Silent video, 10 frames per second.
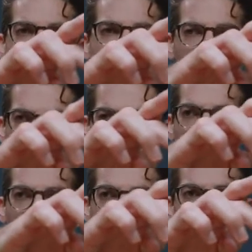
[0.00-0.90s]
to look
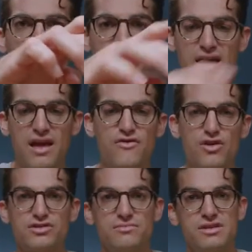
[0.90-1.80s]
out for if
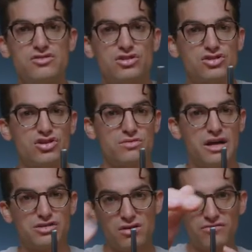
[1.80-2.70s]
you're somebody who's concerned
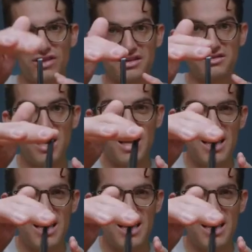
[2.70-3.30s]
about screen flex.